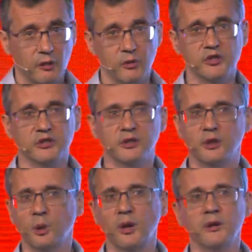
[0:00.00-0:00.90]
We just
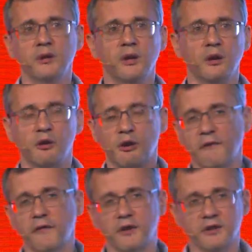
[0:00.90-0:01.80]
create a
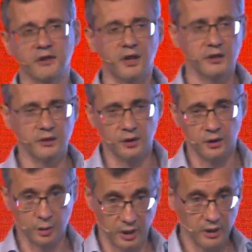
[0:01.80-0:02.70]
reference data
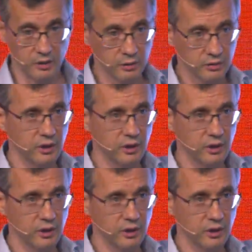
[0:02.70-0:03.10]
record